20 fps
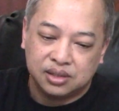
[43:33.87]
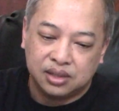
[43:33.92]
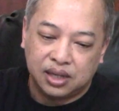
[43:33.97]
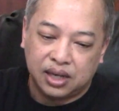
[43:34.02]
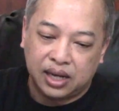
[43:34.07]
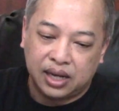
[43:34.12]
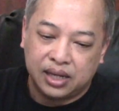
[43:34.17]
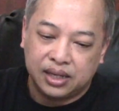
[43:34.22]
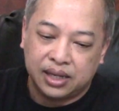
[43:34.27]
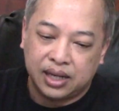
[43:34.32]

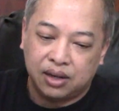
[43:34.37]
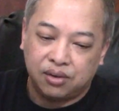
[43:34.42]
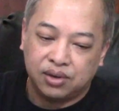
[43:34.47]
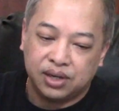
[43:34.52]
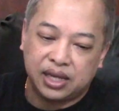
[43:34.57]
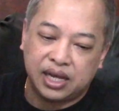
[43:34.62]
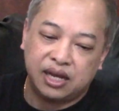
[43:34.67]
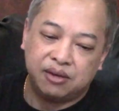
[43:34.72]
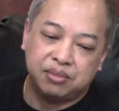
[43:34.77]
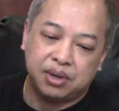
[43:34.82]
I not only
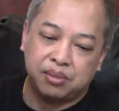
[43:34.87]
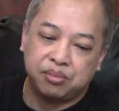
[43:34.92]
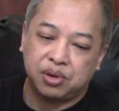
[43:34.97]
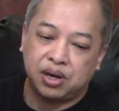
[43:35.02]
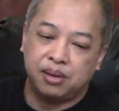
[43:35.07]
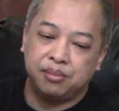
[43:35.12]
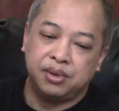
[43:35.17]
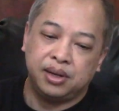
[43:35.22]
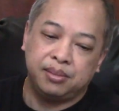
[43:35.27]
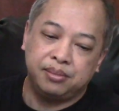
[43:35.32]
had my
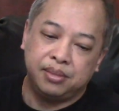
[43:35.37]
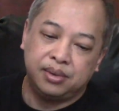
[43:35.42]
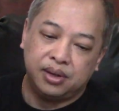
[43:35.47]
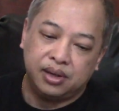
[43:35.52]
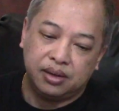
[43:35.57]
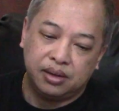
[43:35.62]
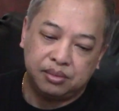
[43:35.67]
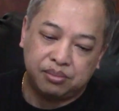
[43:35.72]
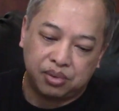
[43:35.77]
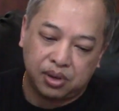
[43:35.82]

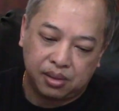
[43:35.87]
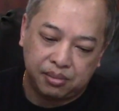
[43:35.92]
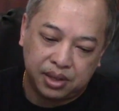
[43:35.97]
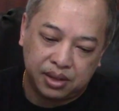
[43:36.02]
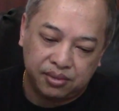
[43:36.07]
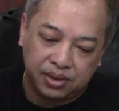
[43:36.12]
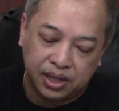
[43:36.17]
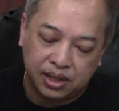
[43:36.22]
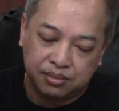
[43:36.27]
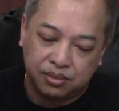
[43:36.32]

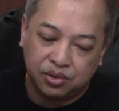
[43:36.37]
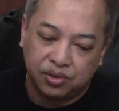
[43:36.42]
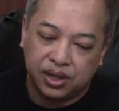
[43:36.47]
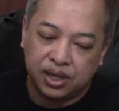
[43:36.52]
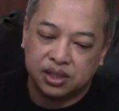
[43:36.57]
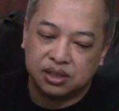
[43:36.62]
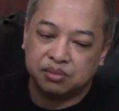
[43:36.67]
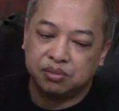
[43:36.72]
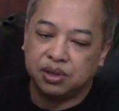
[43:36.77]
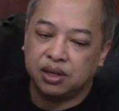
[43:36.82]
primary
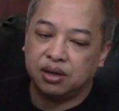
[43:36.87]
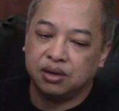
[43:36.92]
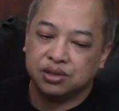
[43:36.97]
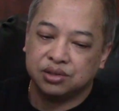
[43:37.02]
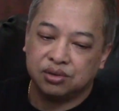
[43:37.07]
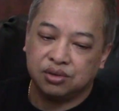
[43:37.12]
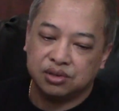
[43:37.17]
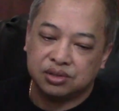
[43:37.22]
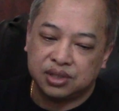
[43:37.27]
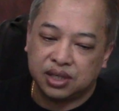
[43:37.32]
MOS but
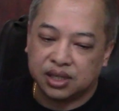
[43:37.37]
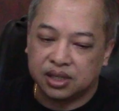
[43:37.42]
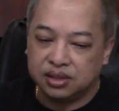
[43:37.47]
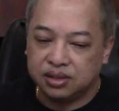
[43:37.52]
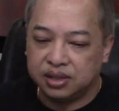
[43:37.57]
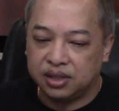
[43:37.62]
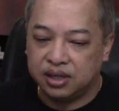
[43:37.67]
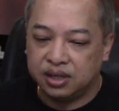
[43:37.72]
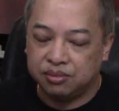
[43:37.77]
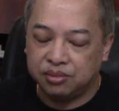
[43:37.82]
also a
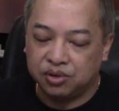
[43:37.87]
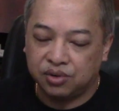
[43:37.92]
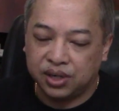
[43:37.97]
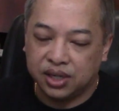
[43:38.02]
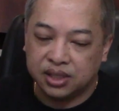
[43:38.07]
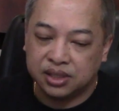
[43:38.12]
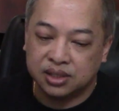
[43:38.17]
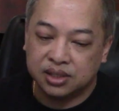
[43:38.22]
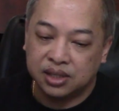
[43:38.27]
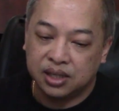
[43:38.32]
secondary
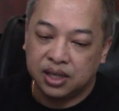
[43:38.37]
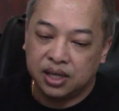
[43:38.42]
MOS,